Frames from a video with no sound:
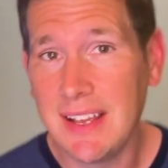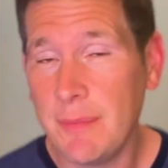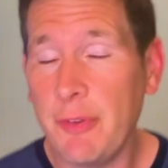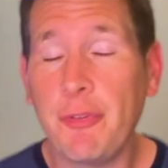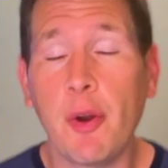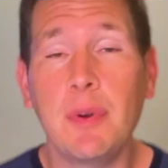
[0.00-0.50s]

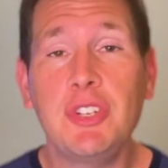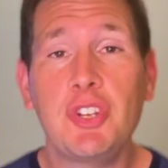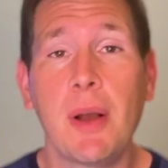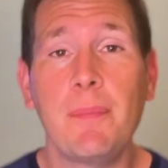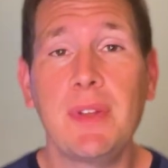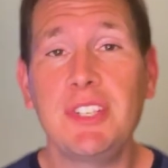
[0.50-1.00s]
Before we
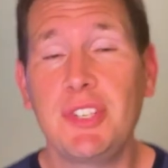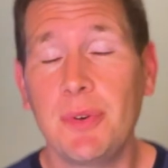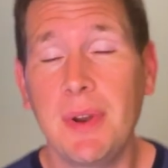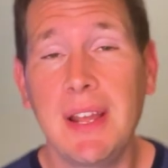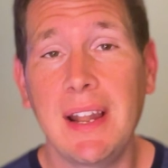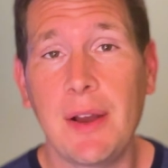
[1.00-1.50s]
jump
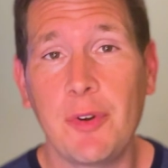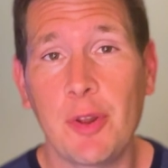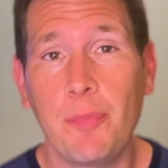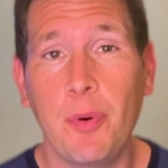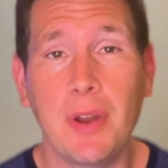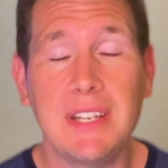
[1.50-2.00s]
into it, I
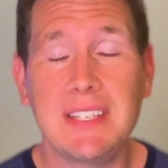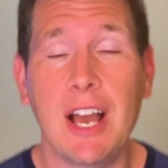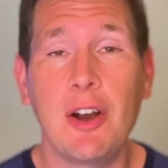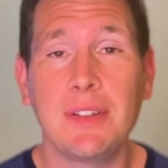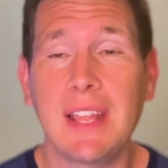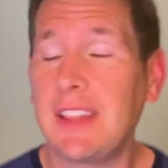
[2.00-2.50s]
want to point
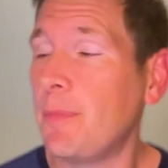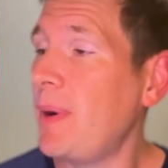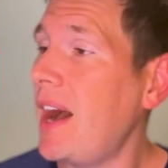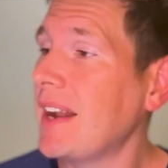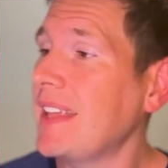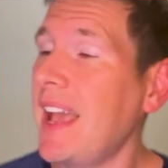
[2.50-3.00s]
out that the
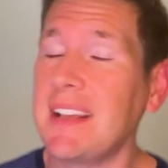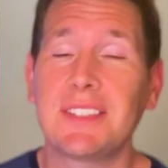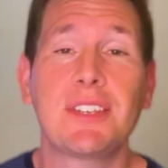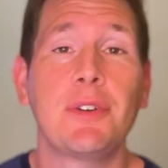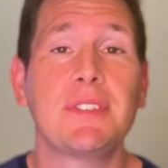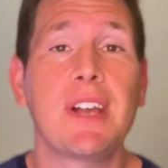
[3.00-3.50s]

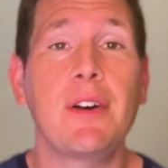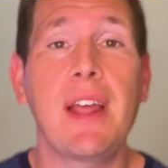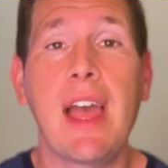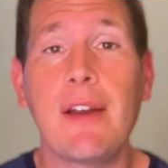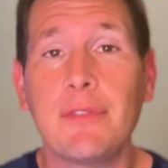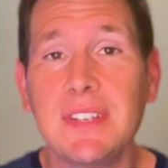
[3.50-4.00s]
podcast goes out
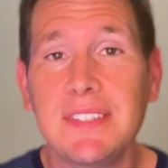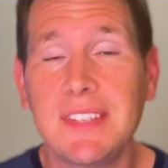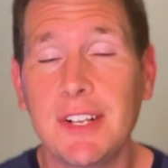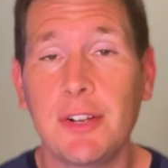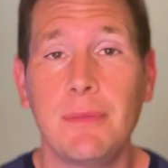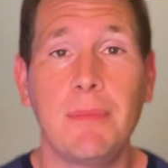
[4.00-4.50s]
every
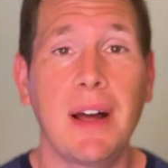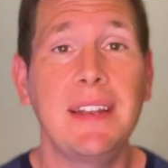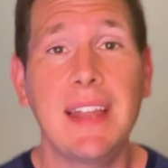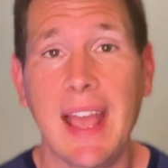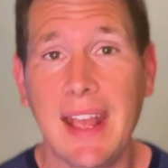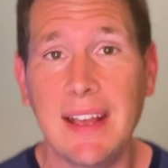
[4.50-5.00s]
single
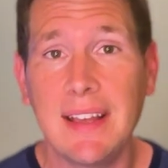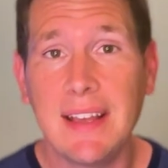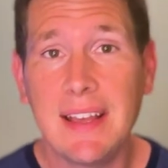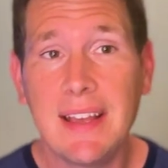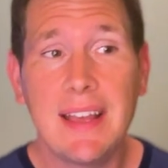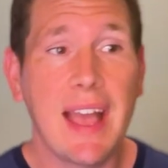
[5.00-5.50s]
Monday
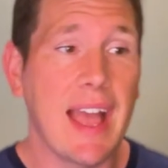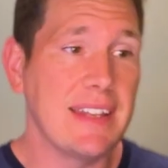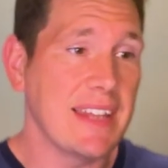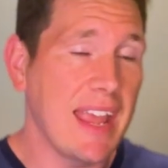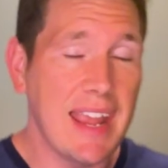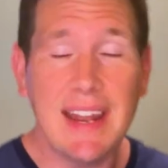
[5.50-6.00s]

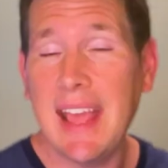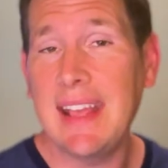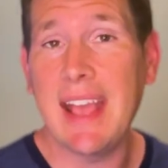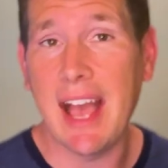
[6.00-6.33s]
at eight A